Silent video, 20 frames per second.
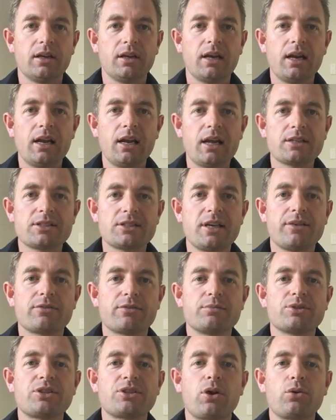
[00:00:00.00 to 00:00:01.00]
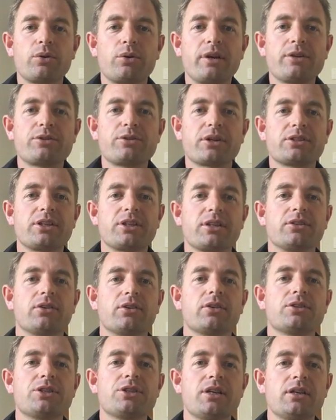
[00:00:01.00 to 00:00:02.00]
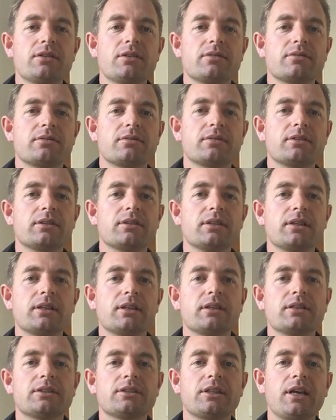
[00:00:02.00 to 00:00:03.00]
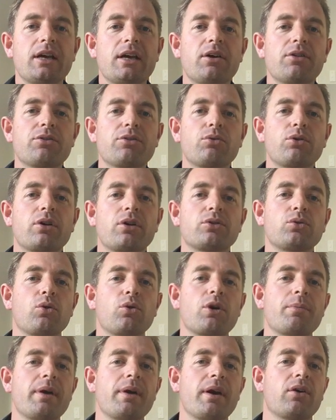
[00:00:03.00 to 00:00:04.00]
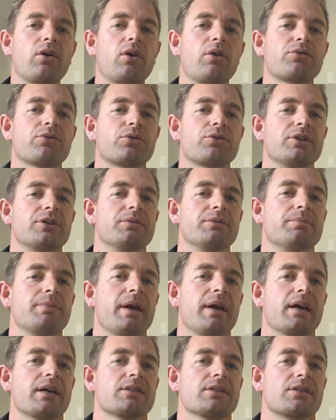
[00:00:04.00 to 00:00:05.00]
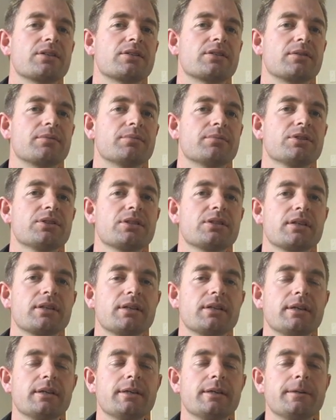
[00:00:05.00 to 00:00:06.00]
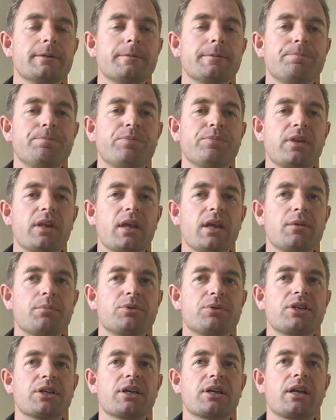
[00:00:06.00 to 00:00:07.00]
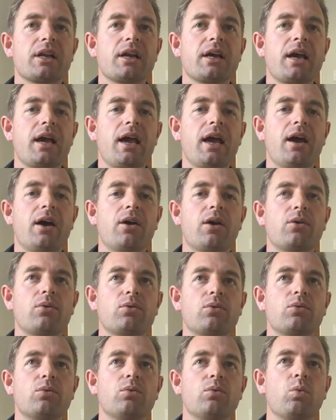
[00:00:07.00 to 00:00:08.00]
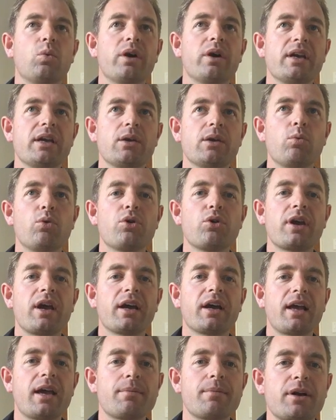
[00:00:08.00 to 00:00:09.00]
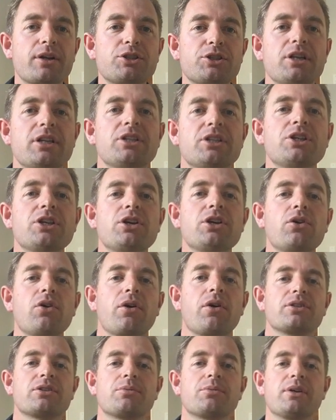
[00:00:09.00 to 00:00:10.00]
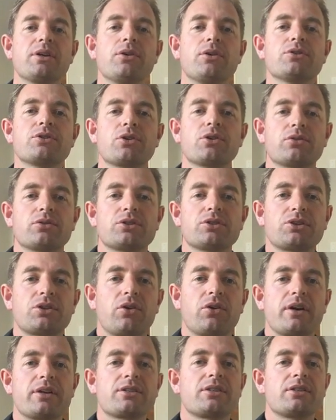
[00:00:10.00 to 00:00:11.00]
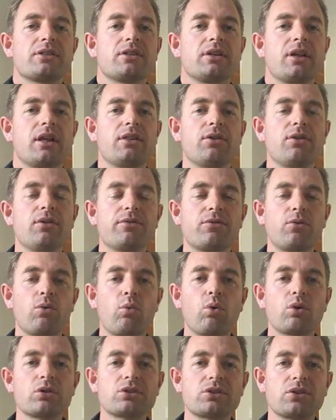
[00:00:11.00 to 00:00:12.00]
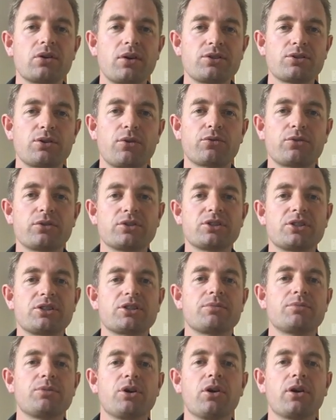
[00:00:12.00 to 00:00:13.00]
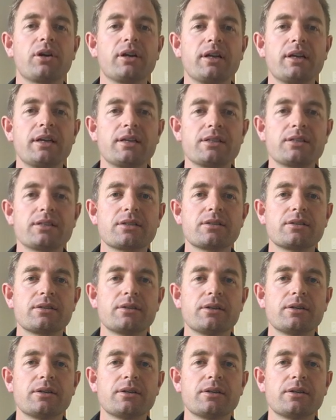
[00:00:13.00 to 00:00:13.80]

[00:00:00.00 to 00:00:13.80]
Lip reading: G'day, Lance here from Solar Electric Technology. Today I thought I'd talk about off-grid power systems, and in particular how we work out how much energy you're going to be using on site and therefore what size off-grid system you're going to need.